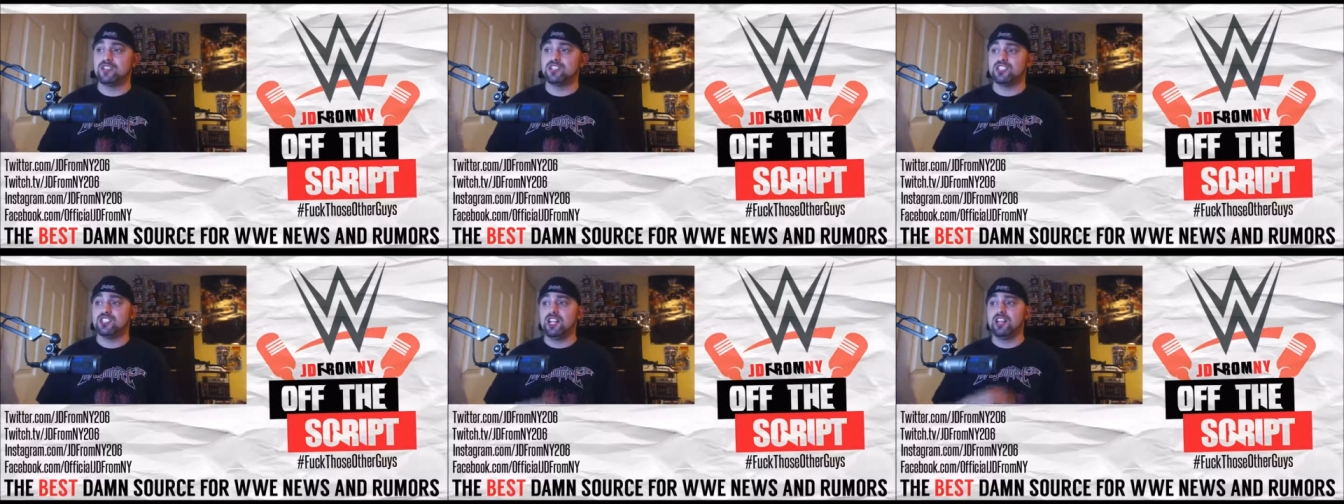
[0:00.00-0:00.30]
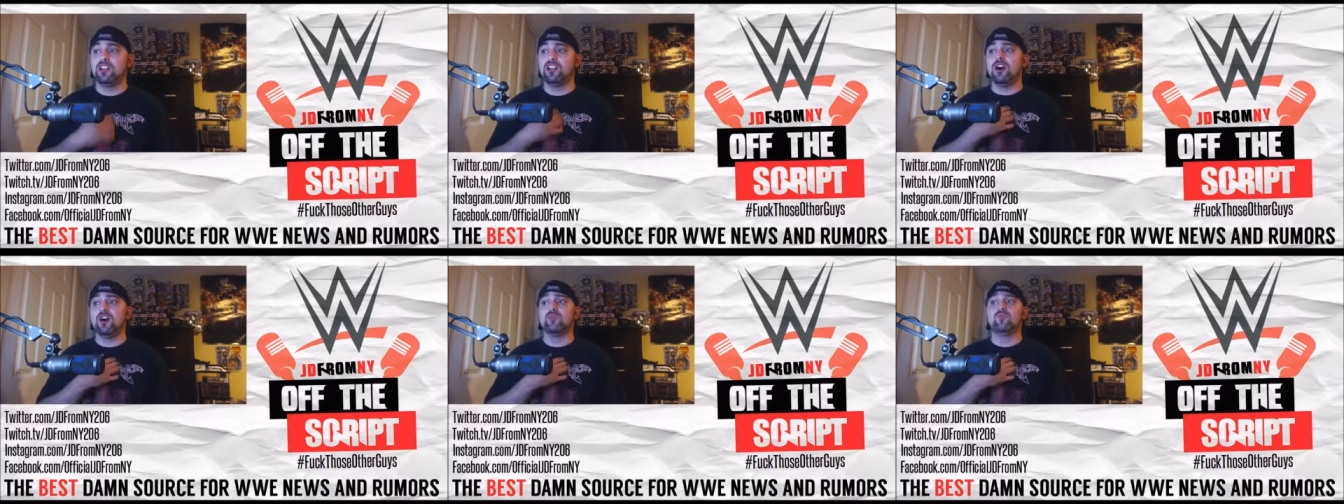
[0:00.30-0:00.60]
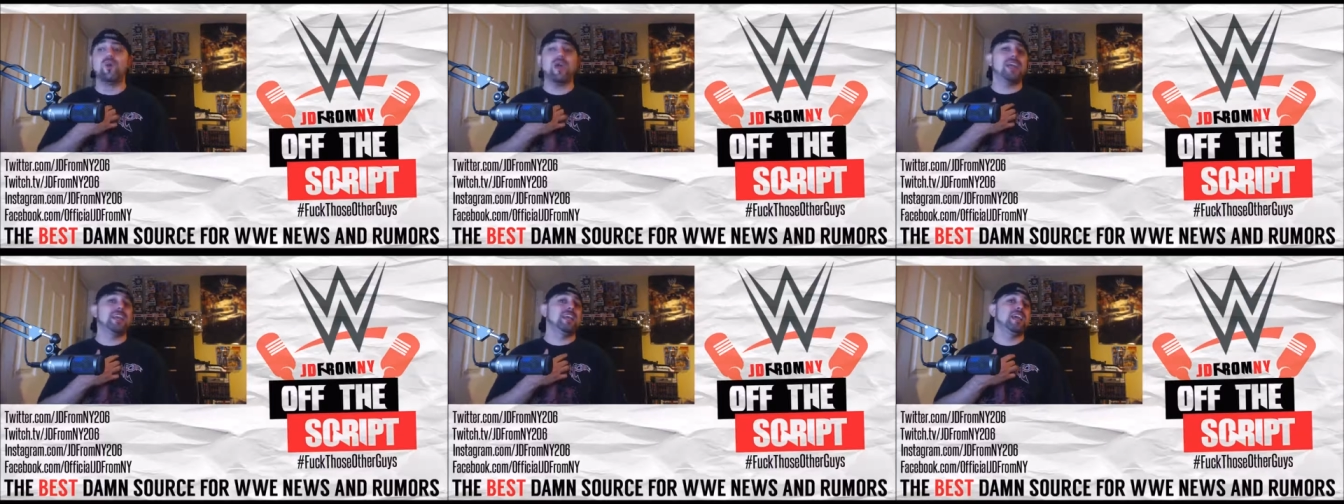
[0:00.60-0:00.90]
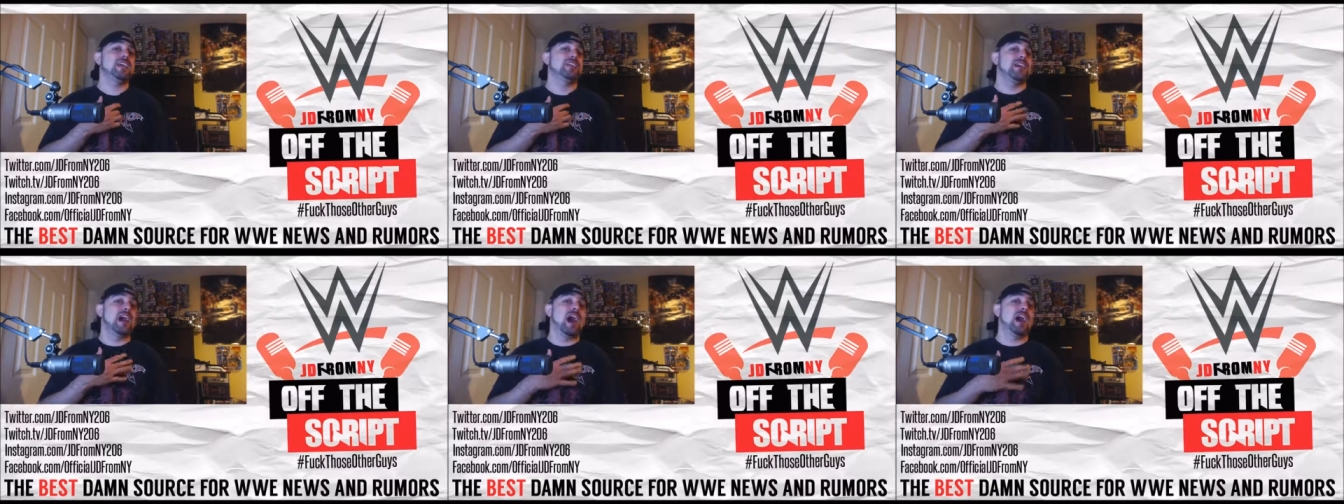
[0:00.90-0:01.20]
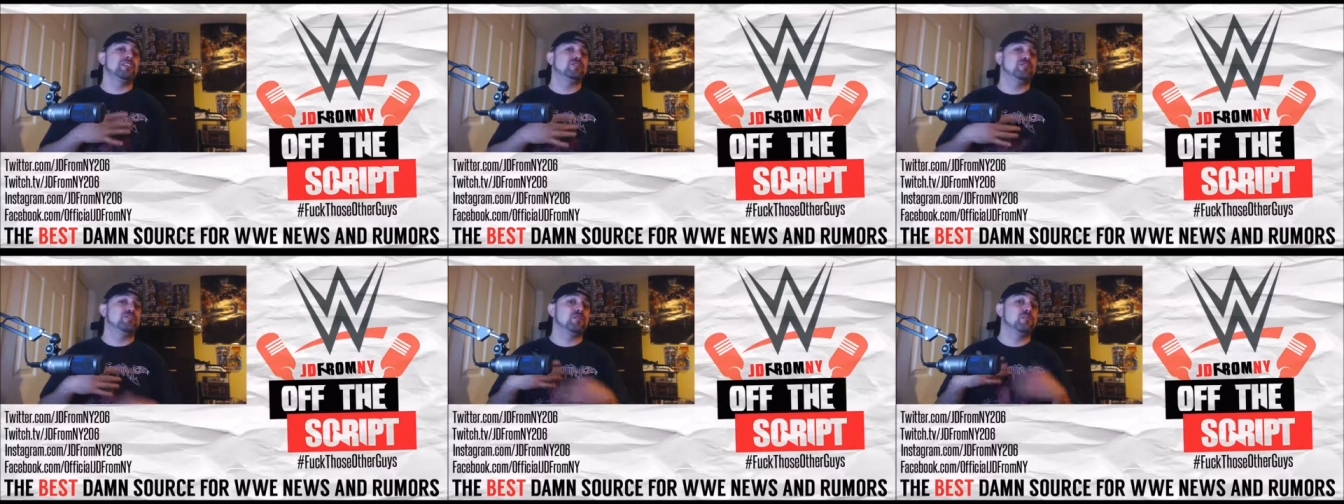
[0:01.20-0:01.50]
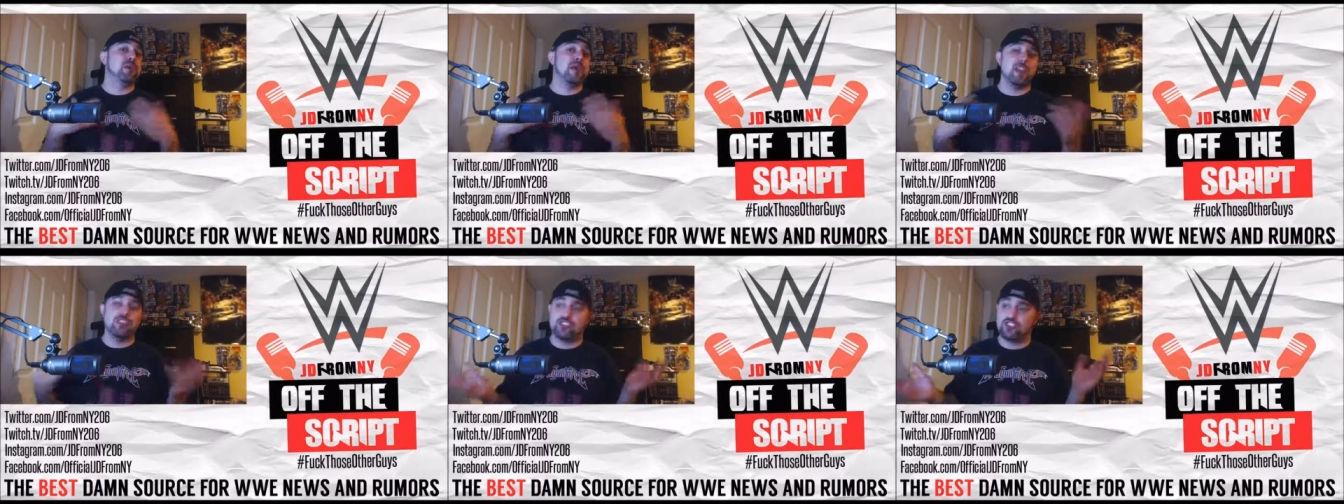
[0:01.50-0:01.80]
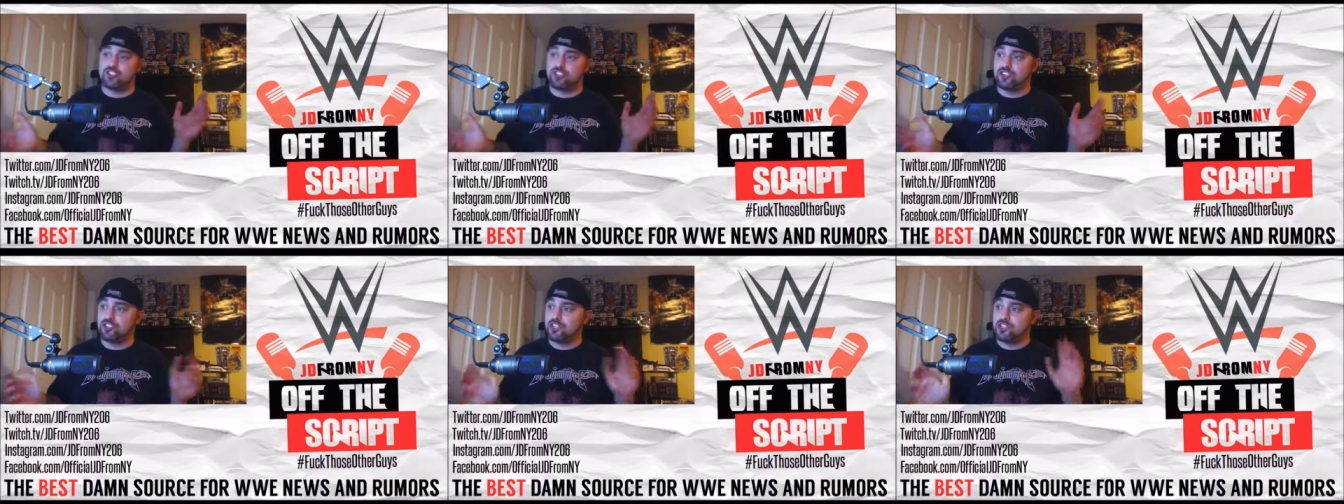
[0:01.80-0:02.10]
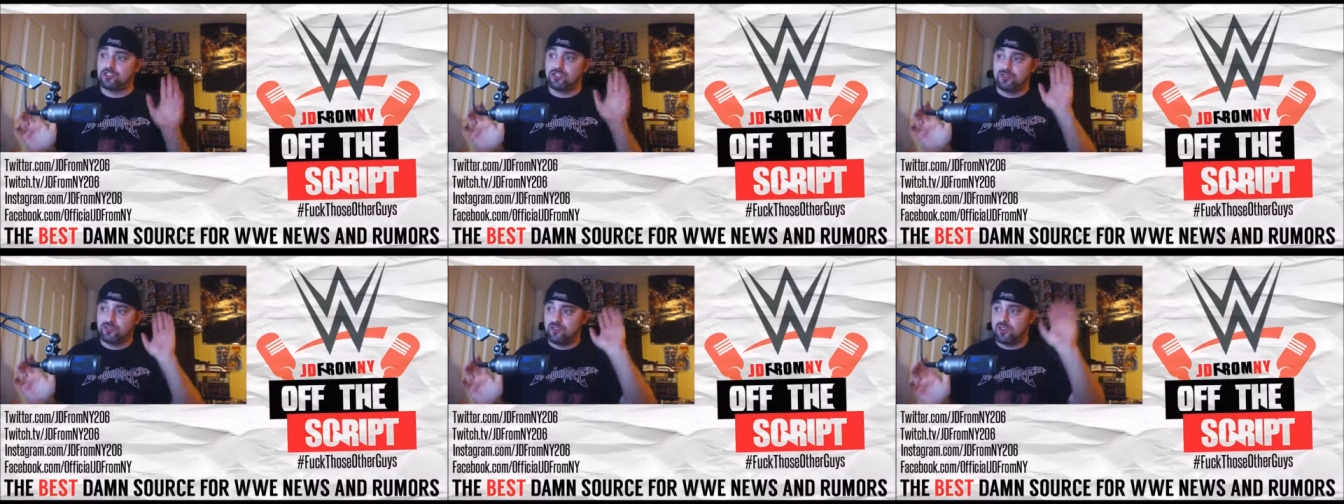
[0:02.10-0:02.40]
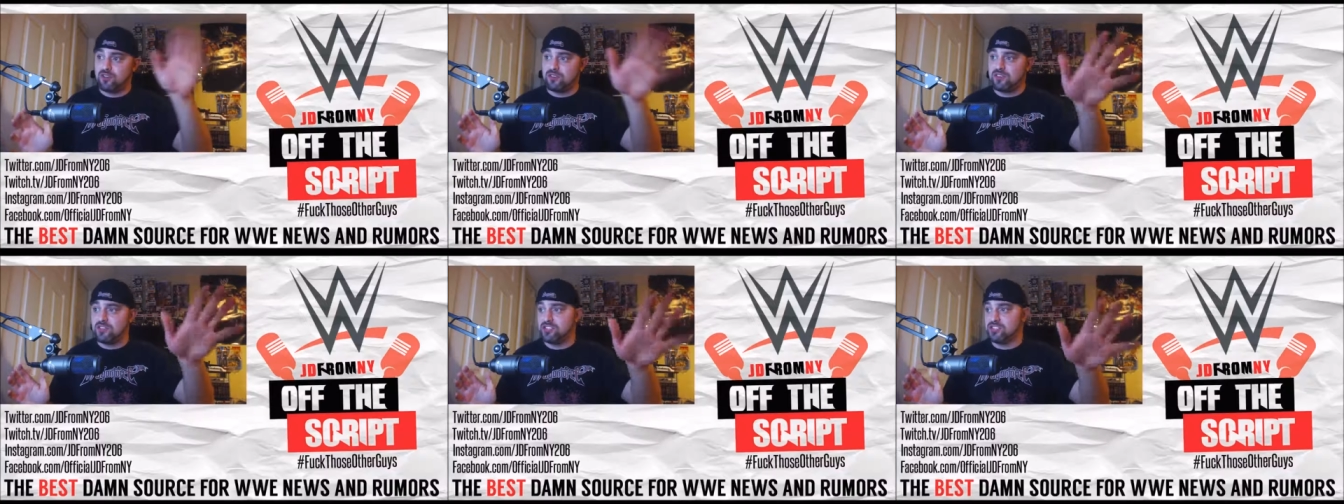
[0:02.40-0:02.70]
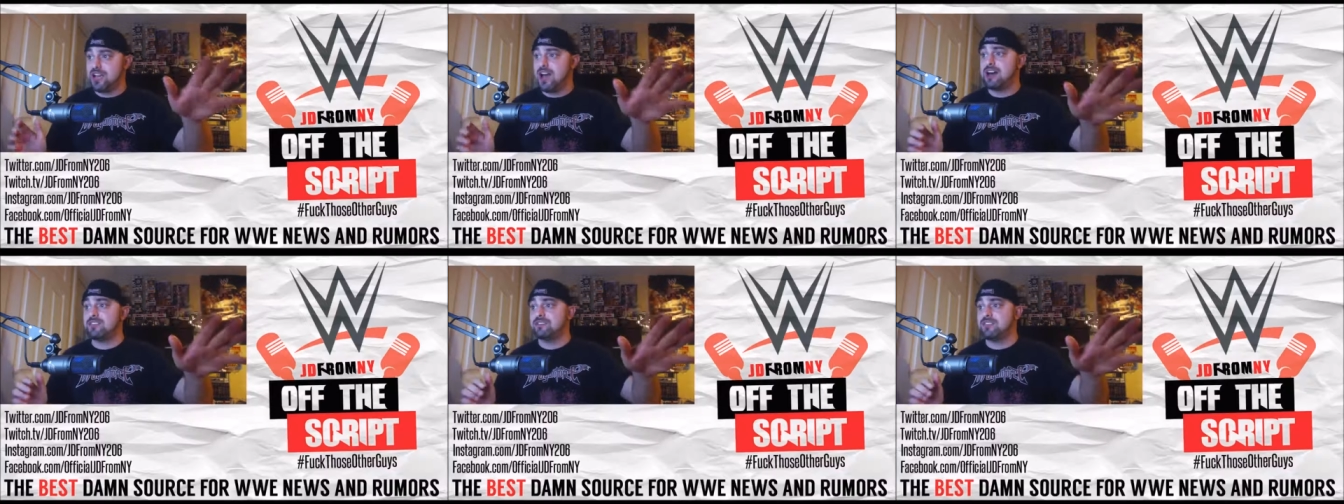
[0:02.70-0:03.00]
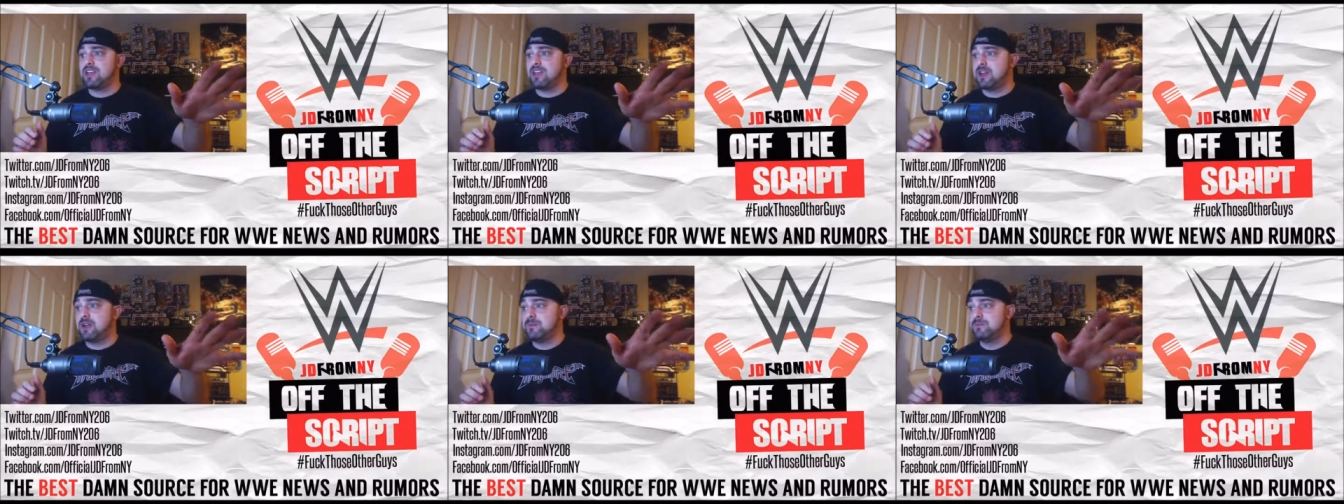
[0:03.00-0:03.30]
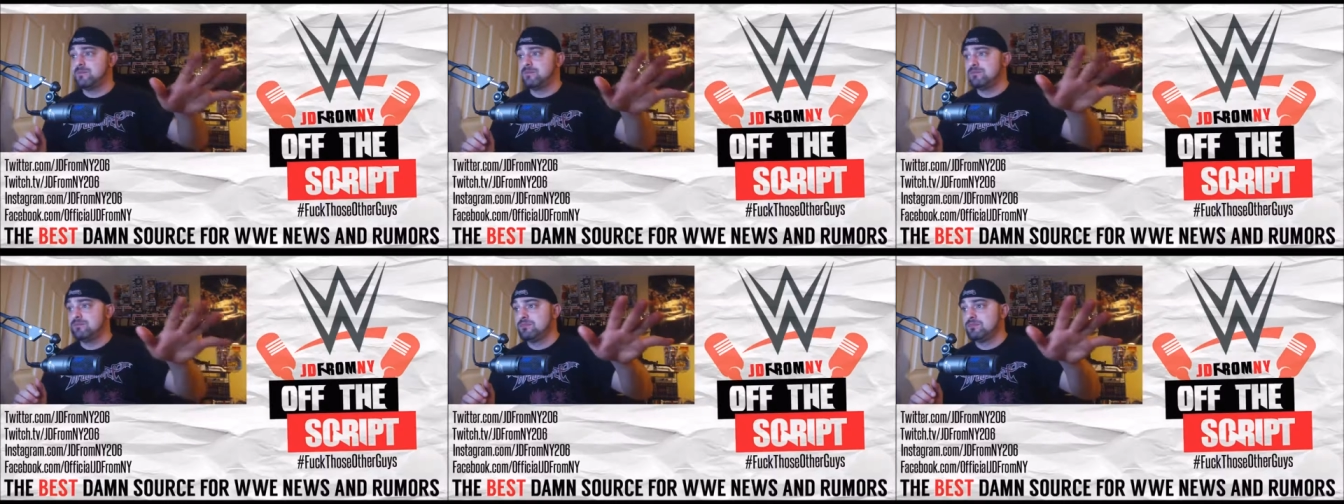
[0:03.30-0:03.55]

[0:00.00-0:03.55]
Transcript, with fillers: still awaiting confirmation, just to throw this out there,